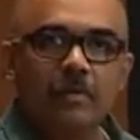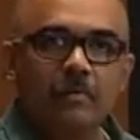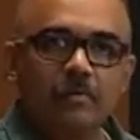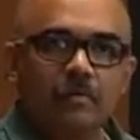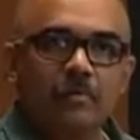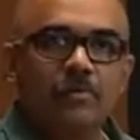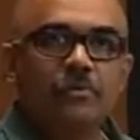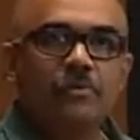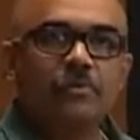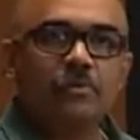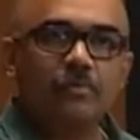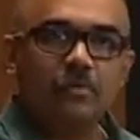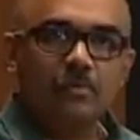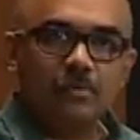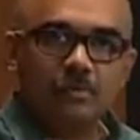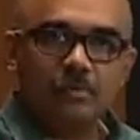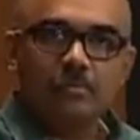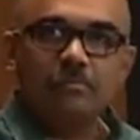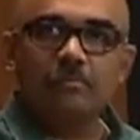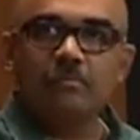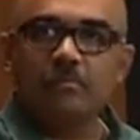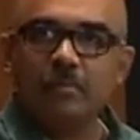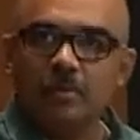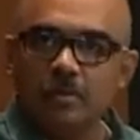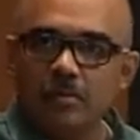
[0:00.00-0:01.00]
which could,
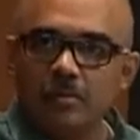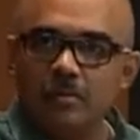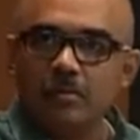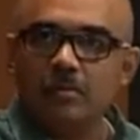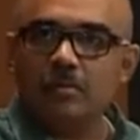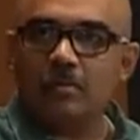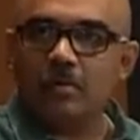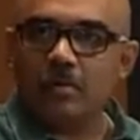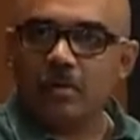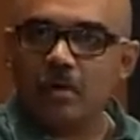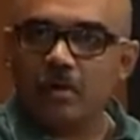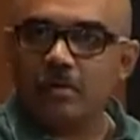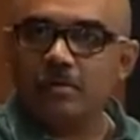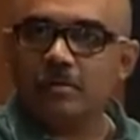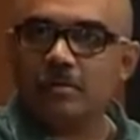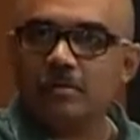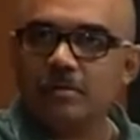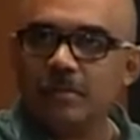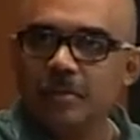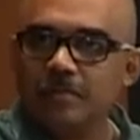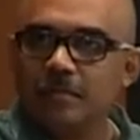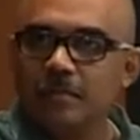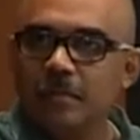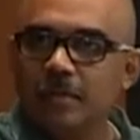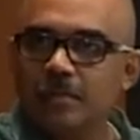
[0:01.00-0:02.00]
you know, cause
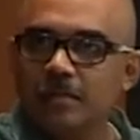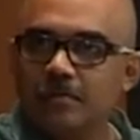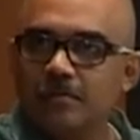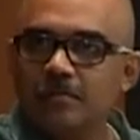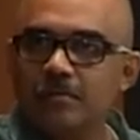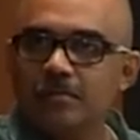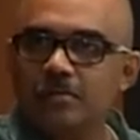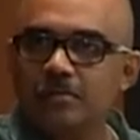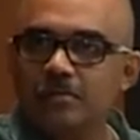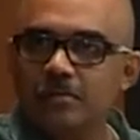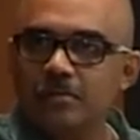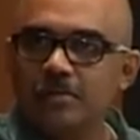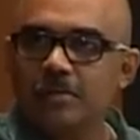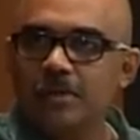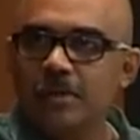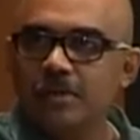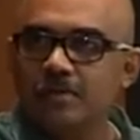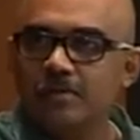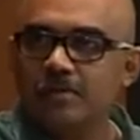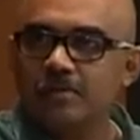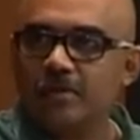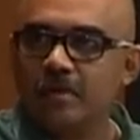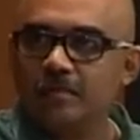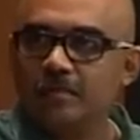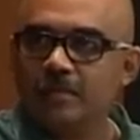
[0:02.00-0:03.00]
some kind of social
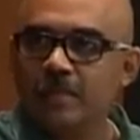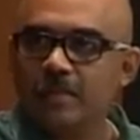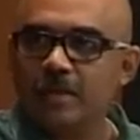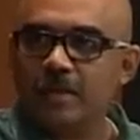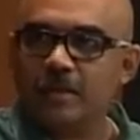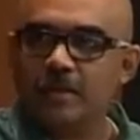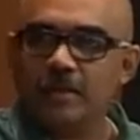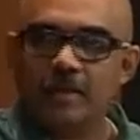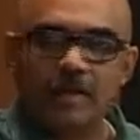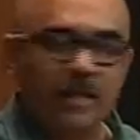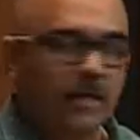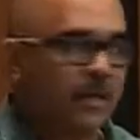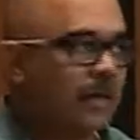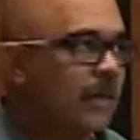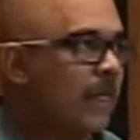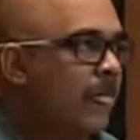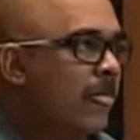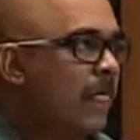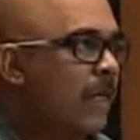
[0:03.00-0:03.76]
change or something like that.